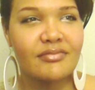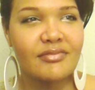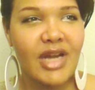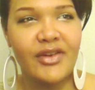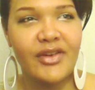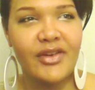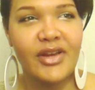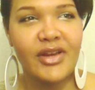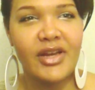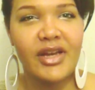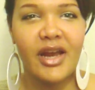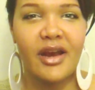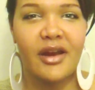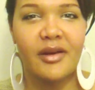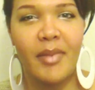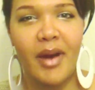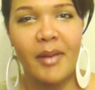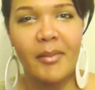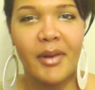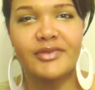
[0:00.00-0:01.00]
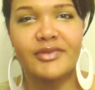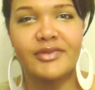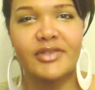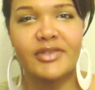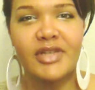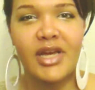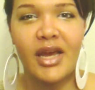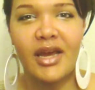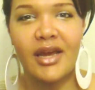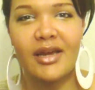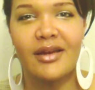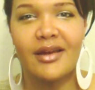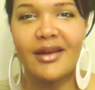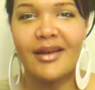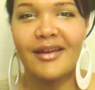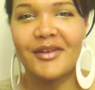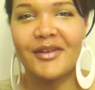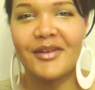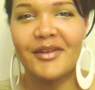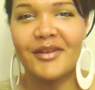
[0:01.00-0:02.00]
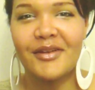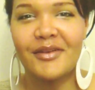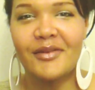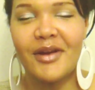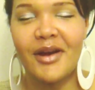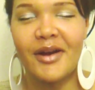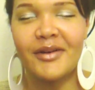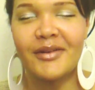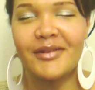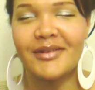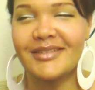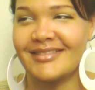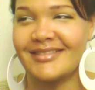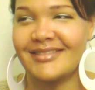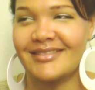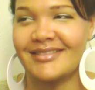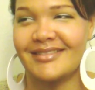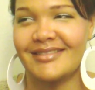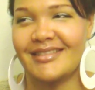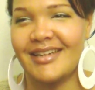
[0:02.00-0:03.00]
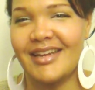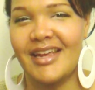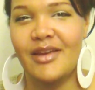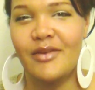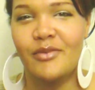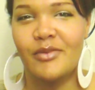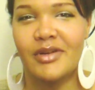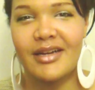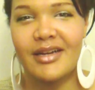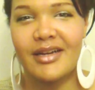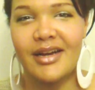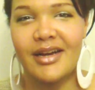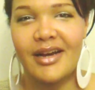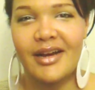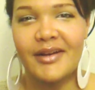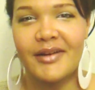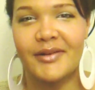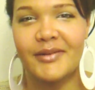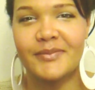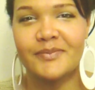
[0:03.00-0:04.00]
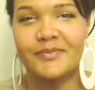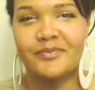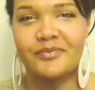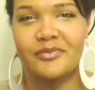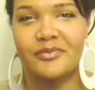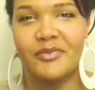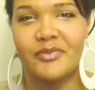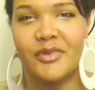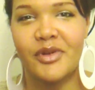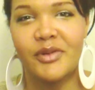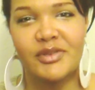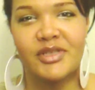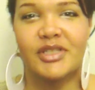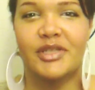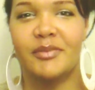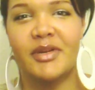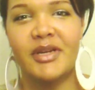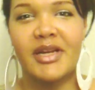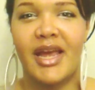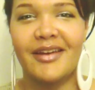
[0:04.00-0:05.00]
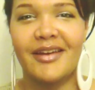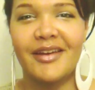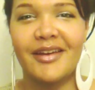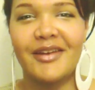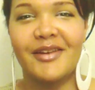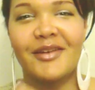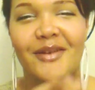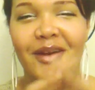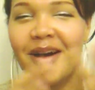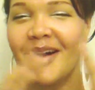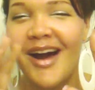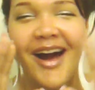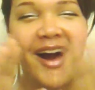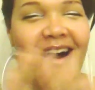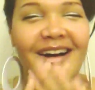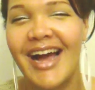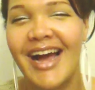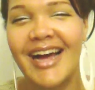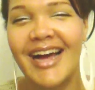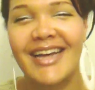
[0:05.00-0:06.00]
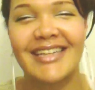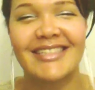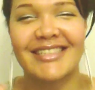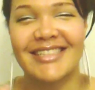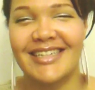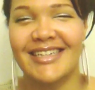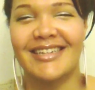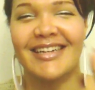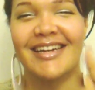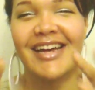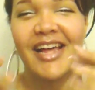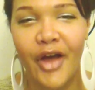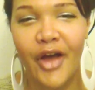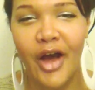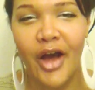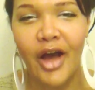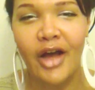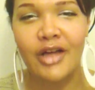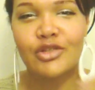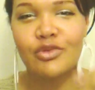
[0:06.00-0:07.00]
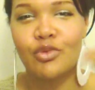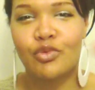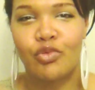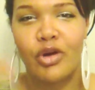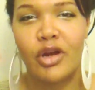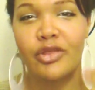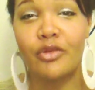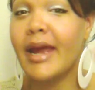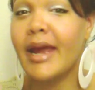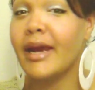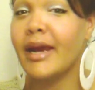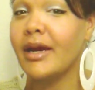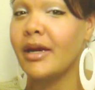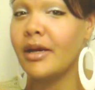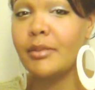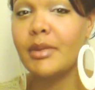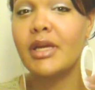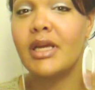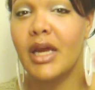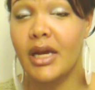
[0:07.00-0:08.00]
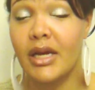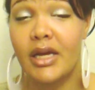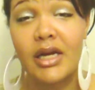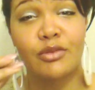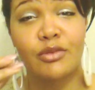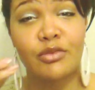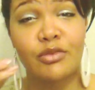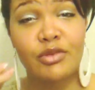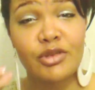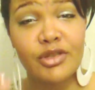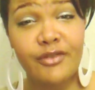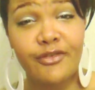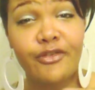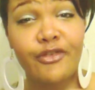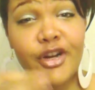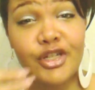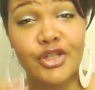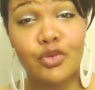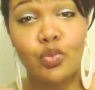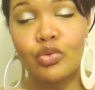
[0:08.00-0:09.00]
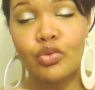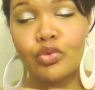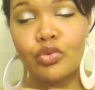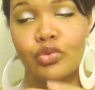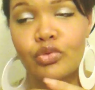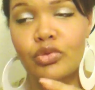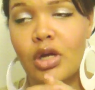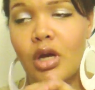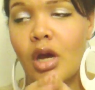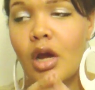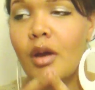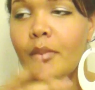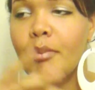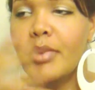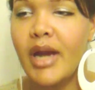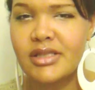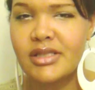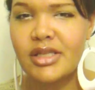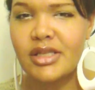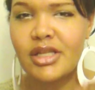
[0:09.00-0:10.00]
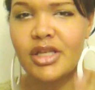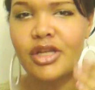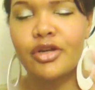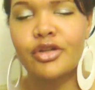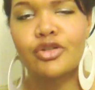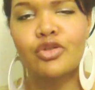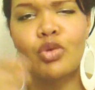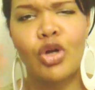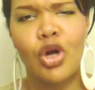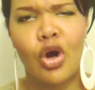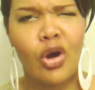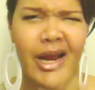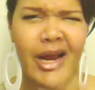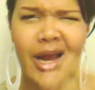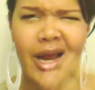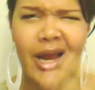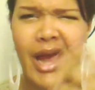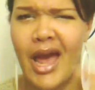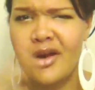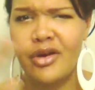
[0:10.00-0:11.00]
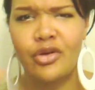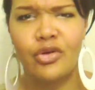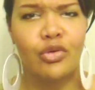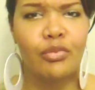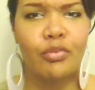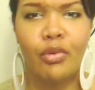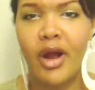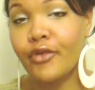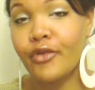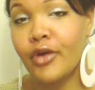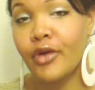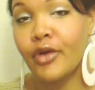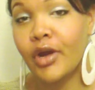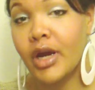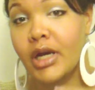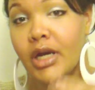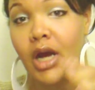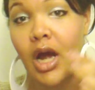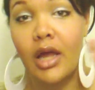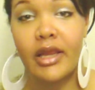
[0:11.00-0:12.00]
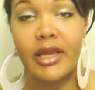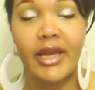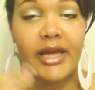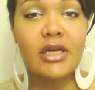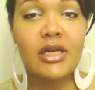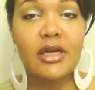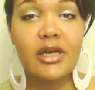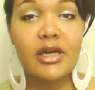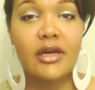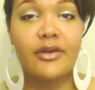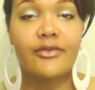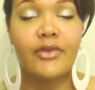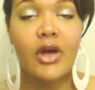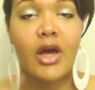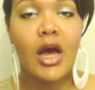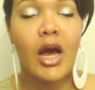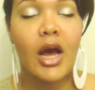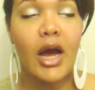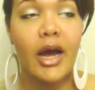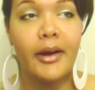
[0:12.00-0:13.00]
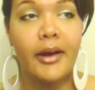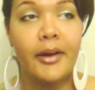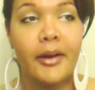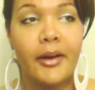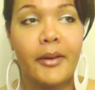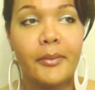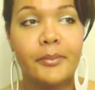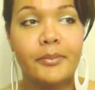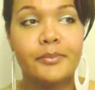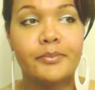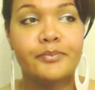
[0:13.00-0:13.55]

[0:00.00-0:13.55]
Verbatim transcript: if he cared about my birthday, you know, he wouldn't um, we would still be together. You know, all kinds of thoughts would run through my head in the beginning because it was a fresh wound. But as the years went on and I got a new boyfriend and all of that stuff, um,